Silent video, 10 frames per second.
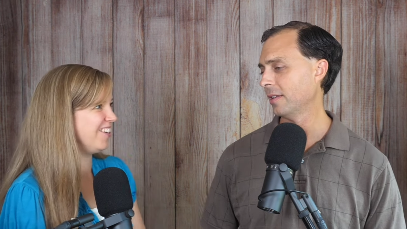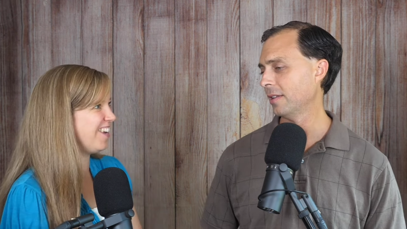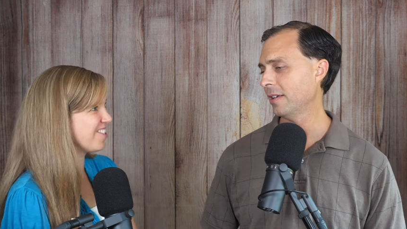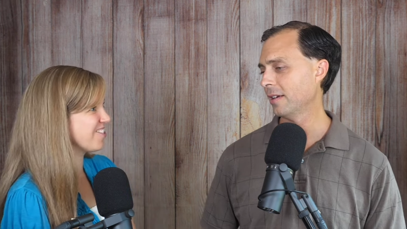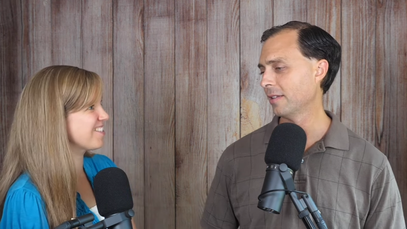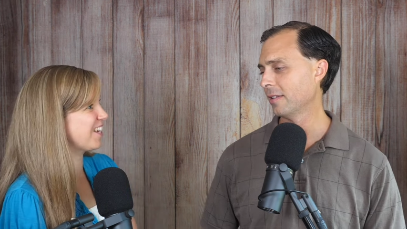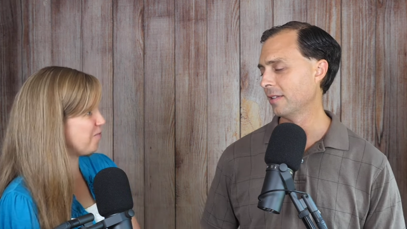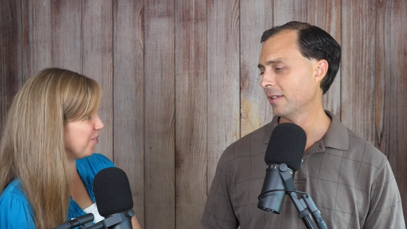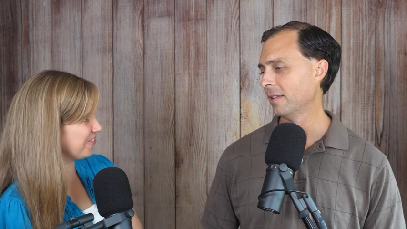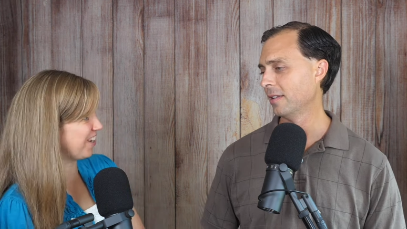Speaker 1: not yeah. just a
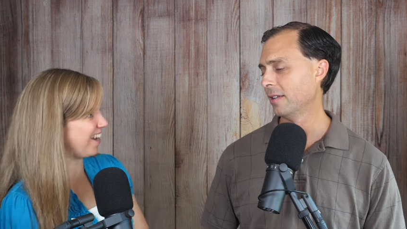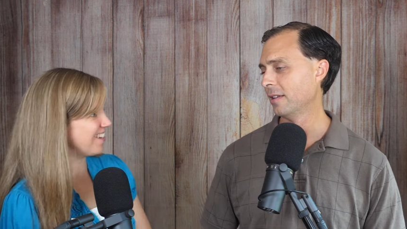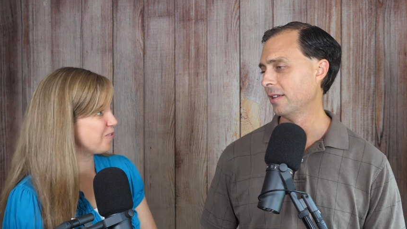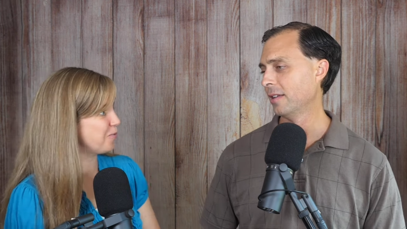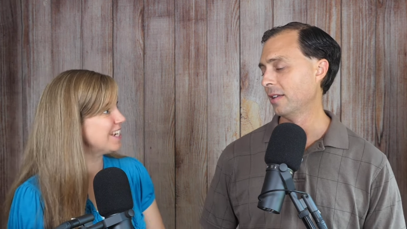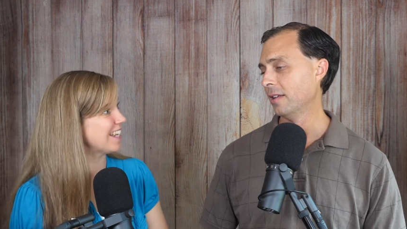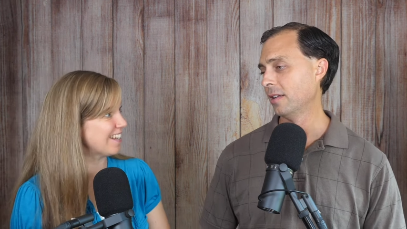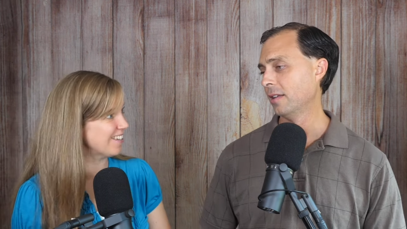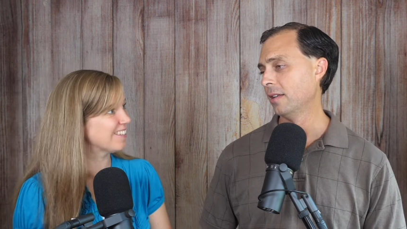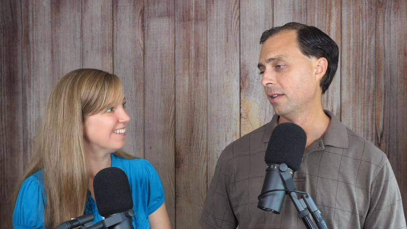couple of guys. We did
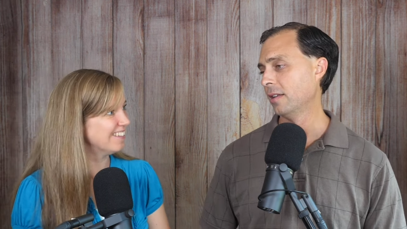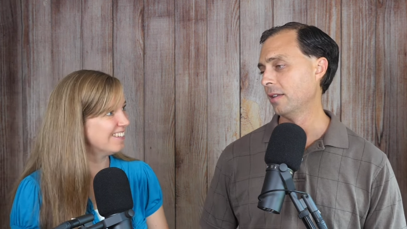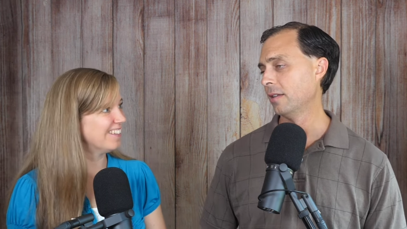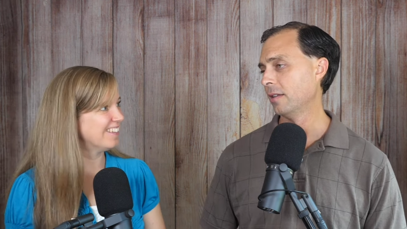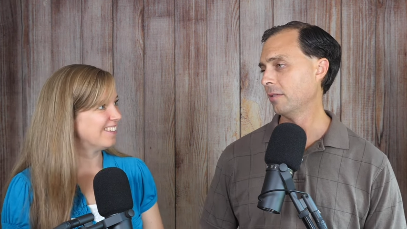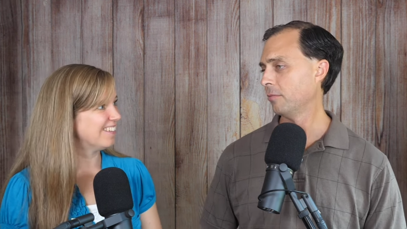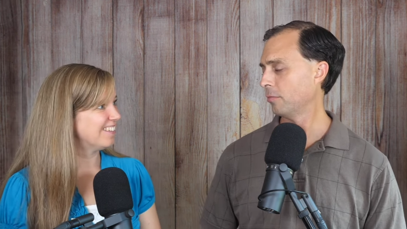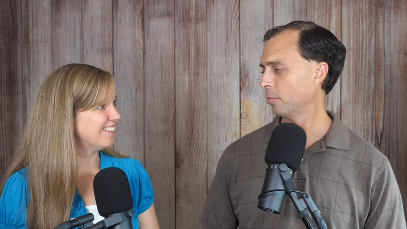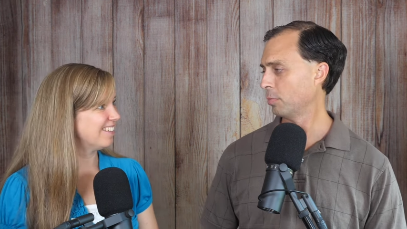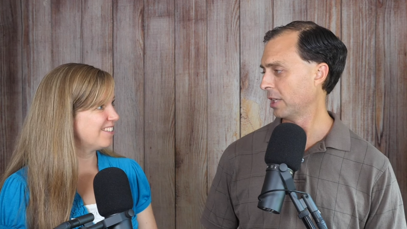it.
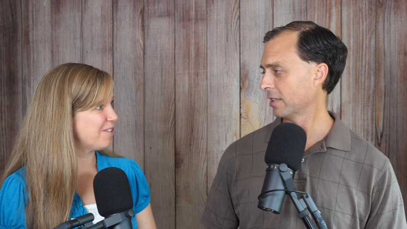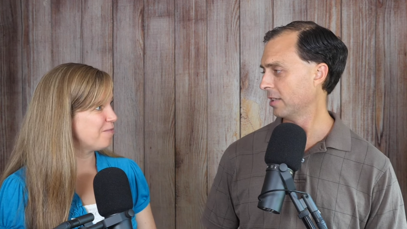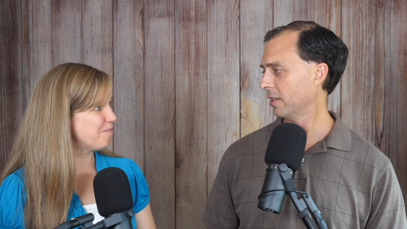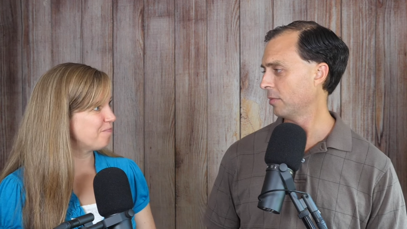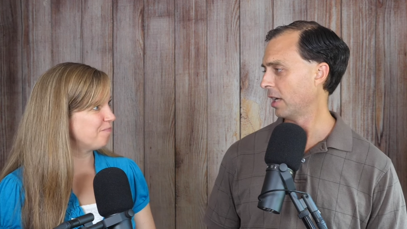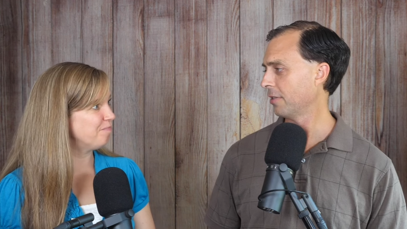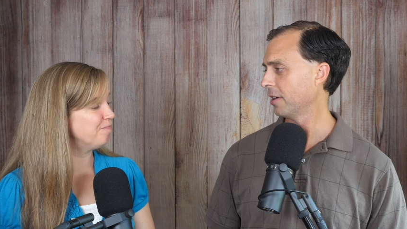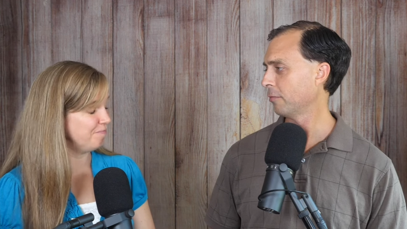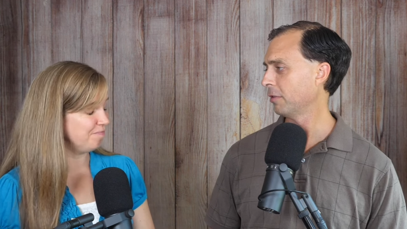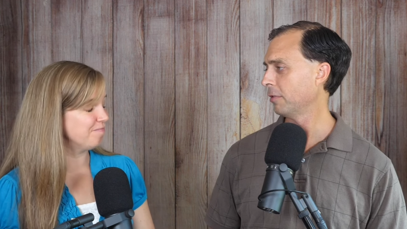
Speaker 2: We picked it up. I mm-hmm.
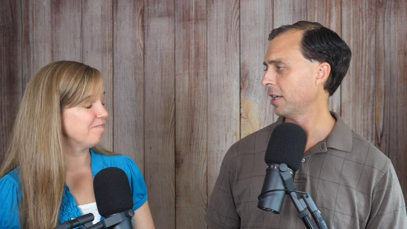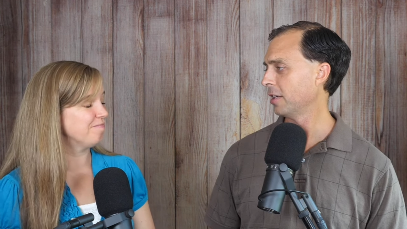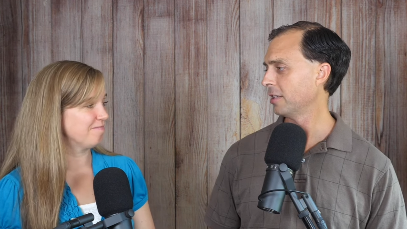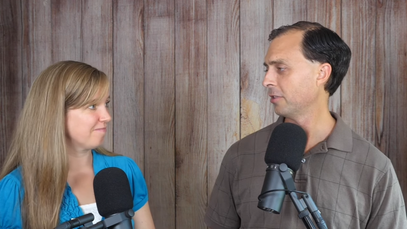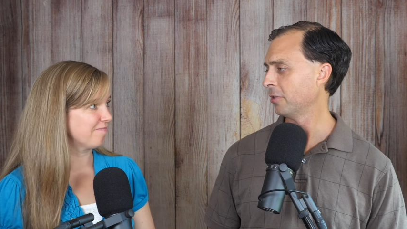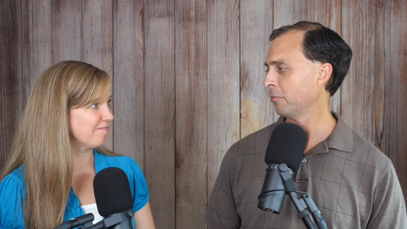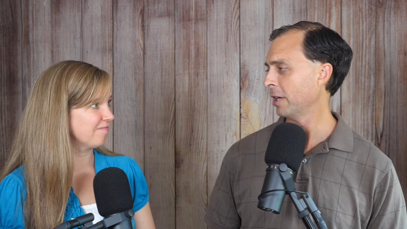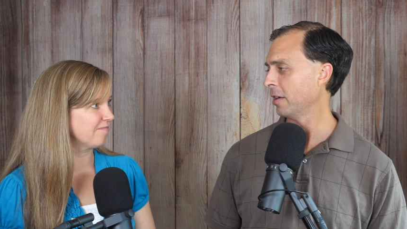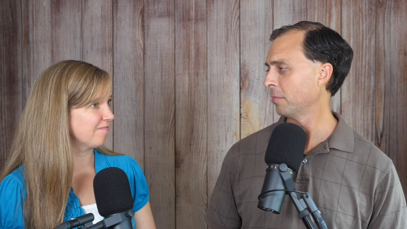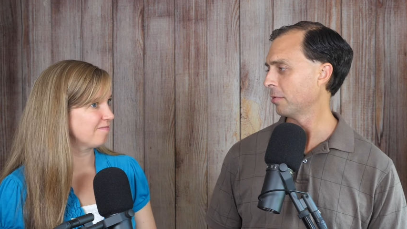thought we mm-hmm. ran it down the
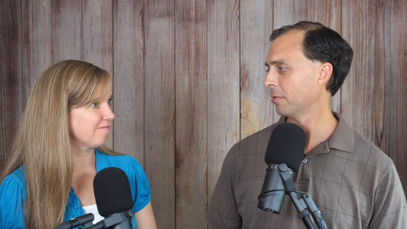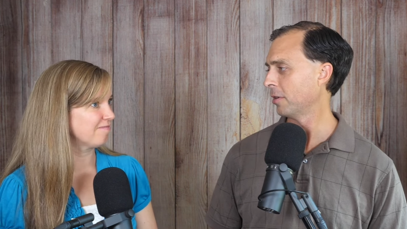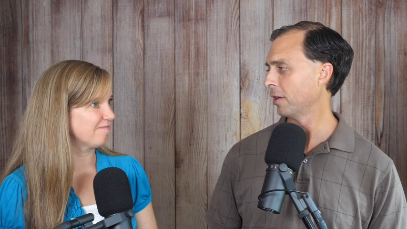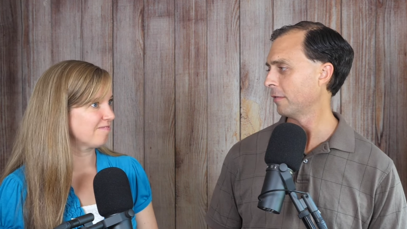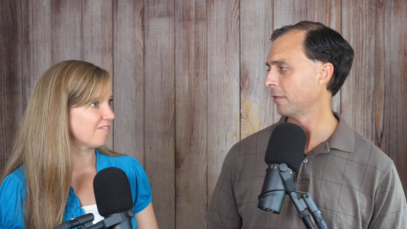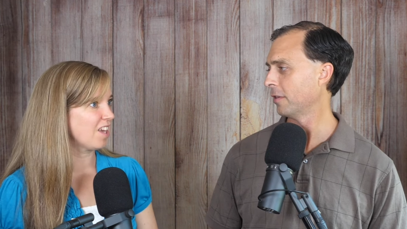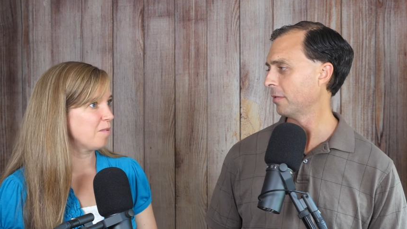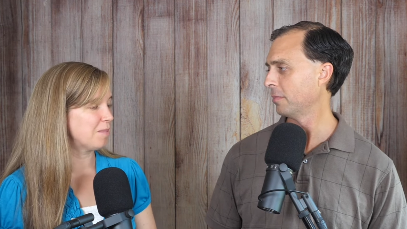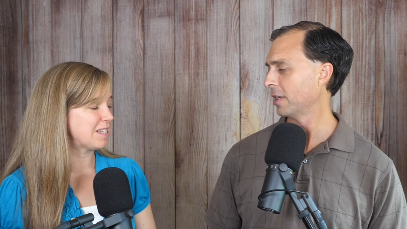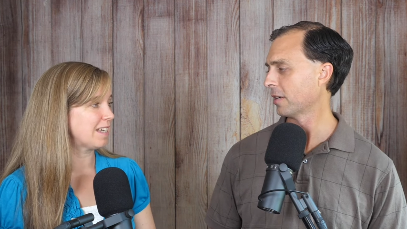ramp off of
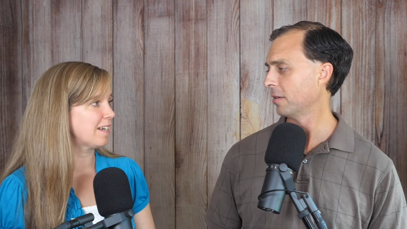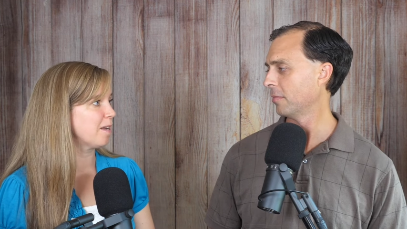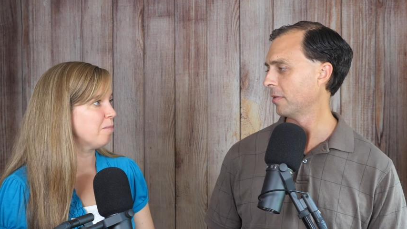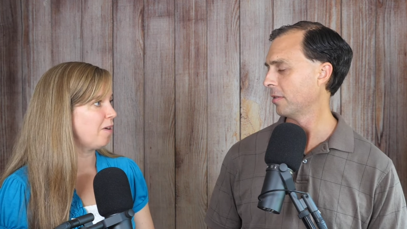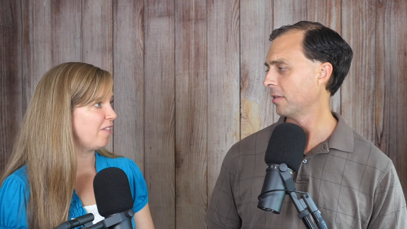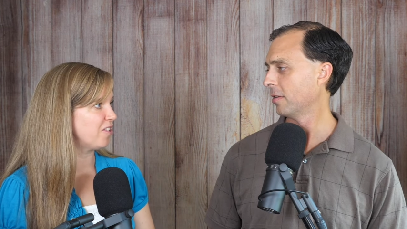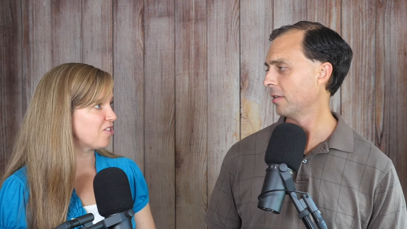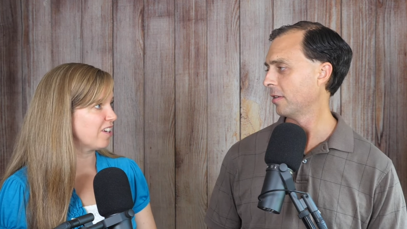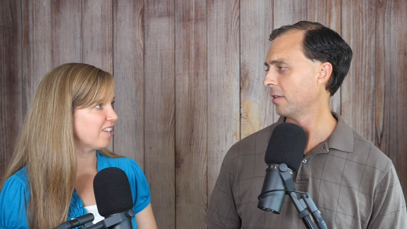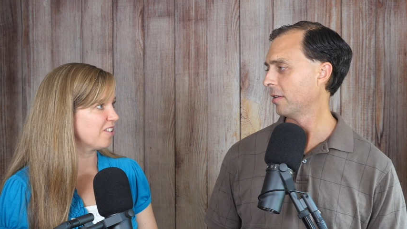the. But to get
Speaker 1: it up on the
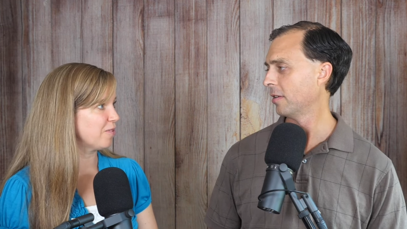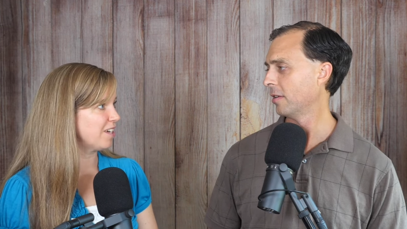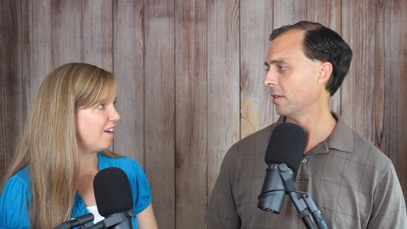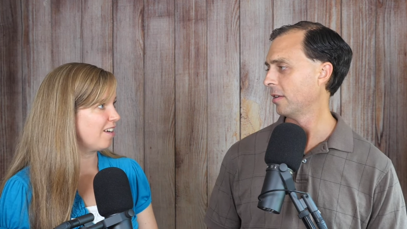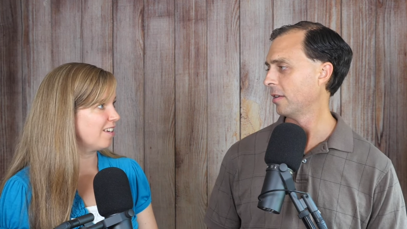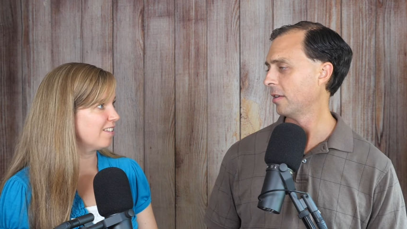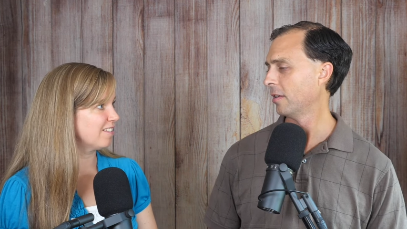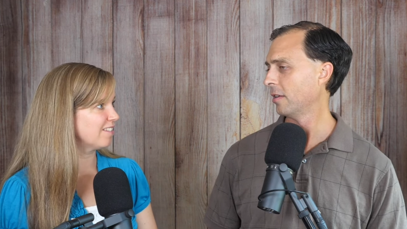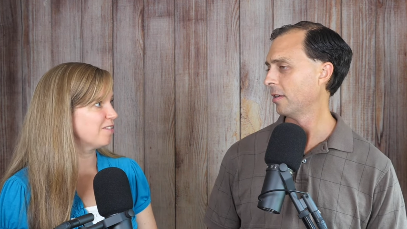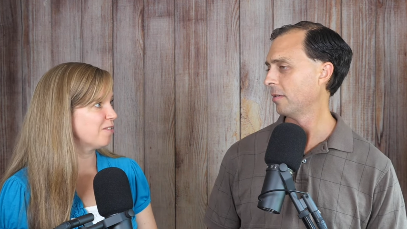trailer, we got it.
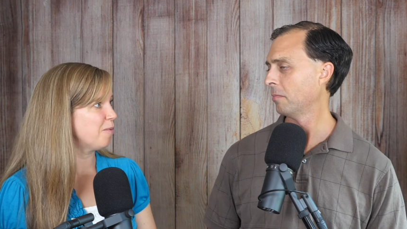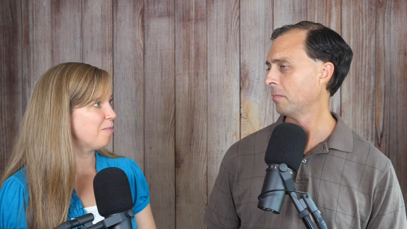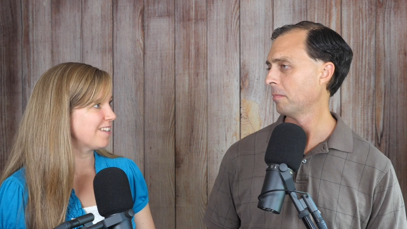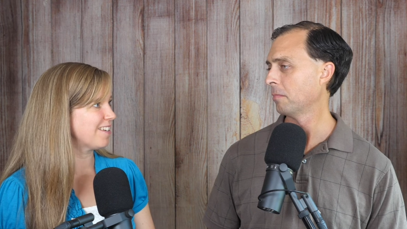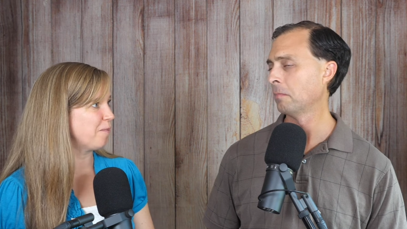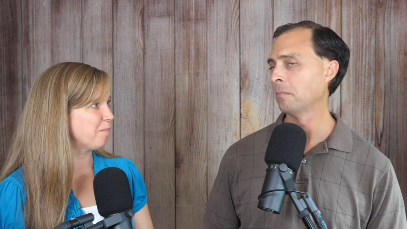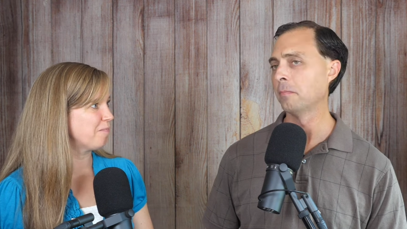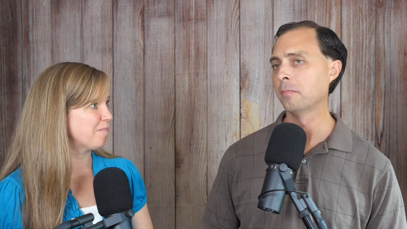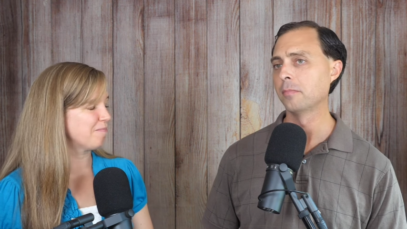We picked it up. Hmm.